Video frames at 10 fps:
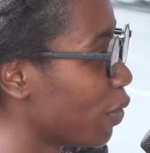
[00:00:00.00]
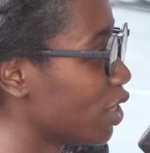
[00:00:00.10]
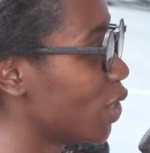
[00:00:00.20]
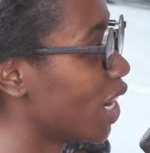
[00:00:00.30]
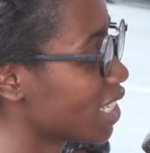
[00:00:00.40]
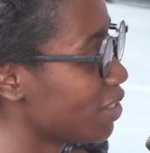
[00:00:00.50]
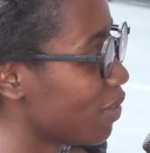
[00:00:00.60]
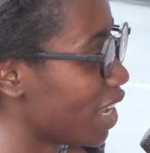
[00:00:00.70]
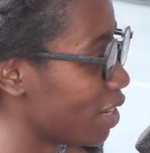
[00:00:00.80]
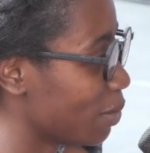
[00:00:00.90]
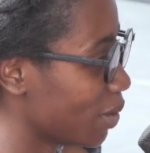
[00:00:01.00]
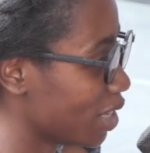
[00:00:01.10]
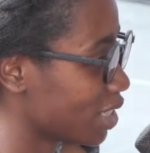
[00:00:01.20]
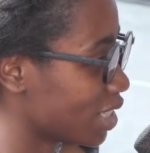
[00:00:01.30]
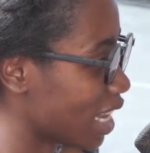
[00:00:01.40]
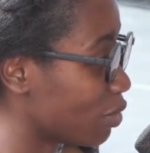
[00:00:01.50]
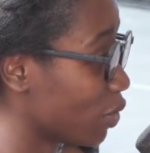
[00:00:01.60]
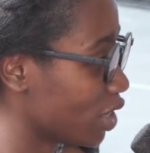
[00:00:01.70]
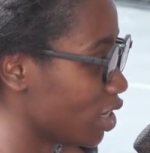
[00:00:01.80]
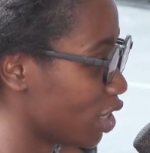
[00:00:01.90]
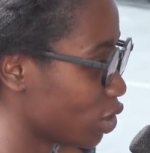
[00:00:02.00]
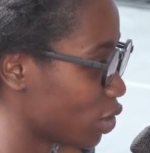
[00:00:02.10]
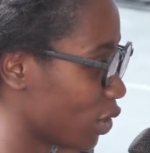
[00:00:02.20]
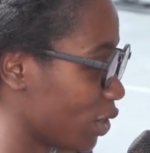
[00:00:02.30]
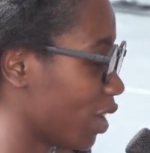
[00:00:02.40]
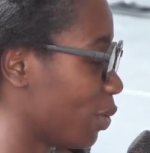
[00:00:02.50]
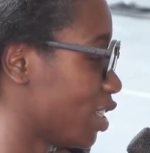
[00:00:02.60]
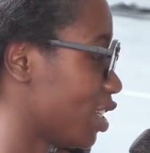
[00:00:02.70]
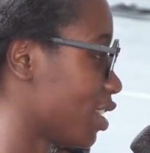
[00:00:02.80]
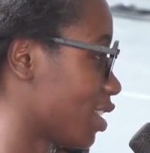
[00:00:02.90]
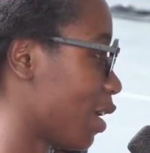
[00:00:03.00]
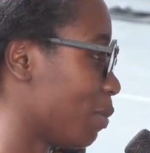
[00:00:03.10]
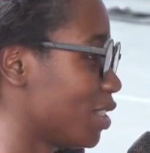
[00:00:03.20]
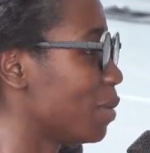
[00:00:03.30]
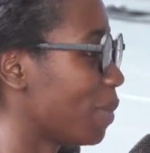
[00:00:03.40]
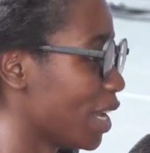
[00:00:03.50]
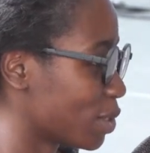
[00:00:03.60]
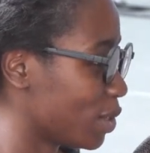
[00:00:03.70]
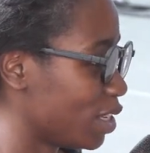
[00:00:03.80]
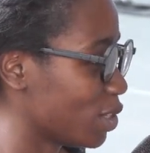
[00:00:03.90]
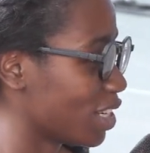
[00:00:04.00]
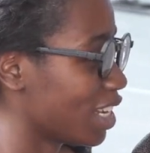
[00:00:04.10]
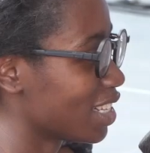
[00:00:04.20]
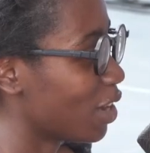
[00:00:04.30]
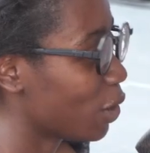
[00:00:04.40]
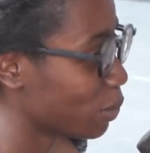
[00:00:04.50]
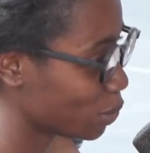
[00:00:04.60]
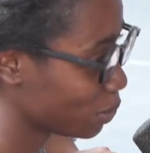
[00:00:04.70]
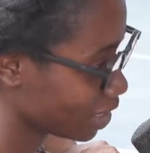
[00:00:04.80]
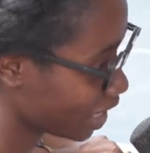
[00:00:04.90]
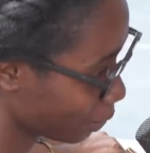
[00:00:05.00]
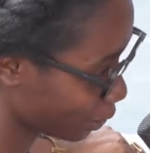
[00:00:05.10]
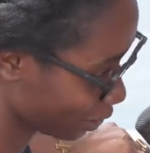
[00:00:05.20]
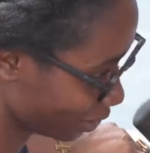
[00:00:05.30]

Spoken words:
radioactive elements and radiation, which is deep isolation, has not come to this happen